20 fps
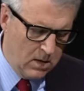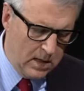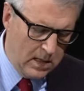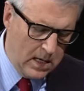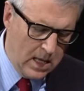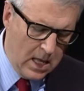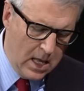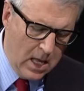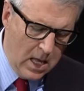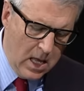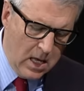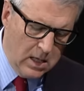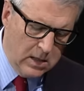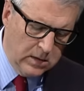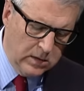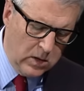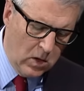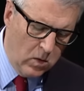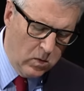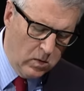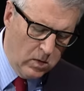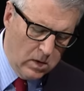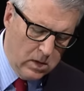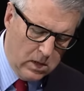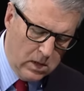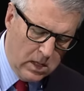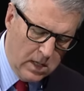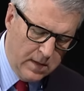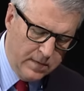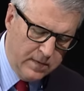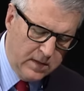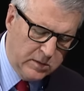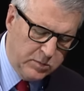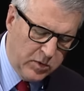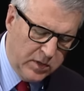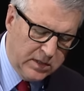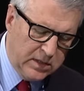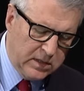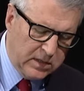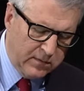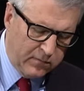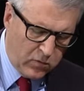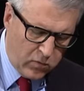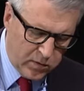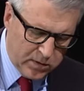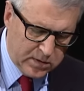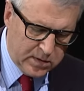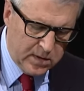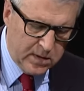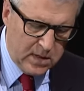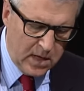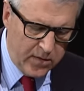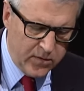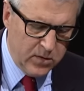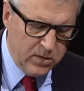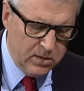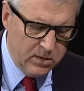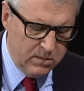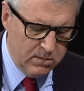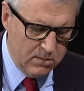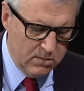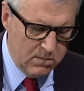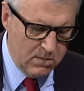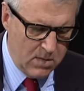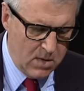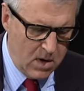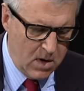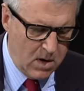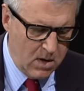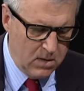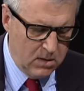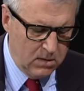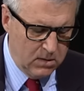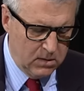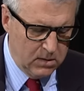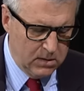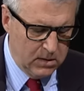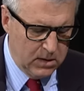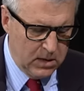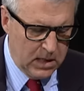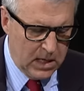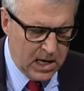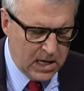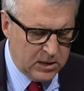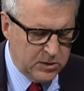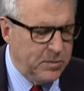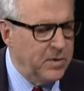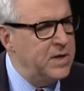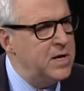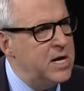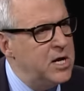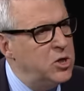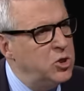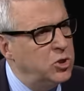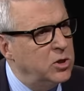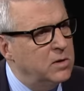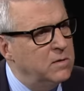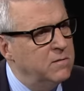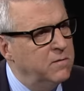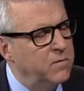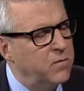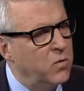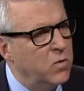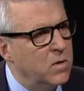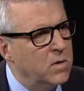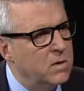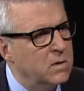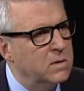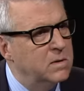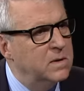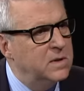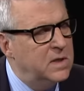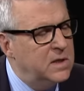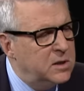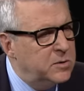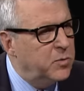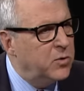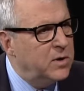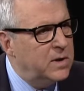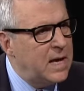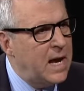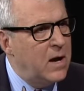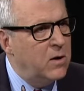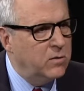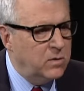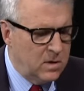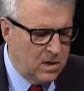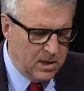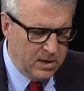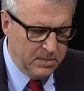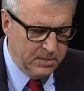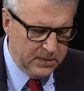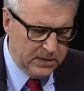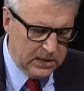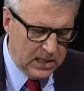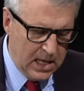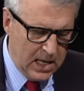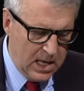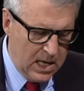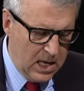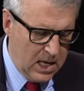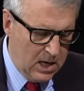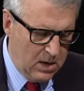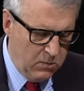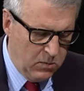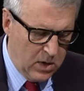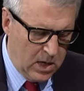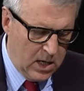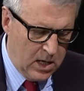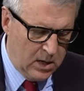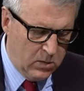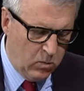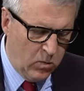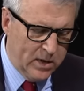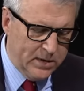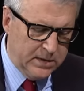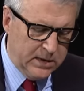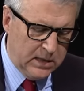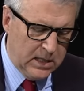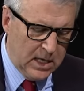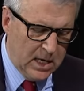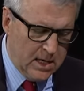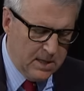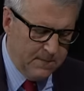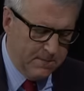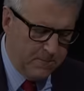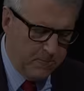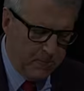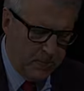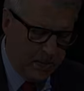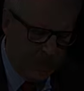all right. So uh, this brings us, of course, to the other explanation for disparate outcomes. Uh, once again,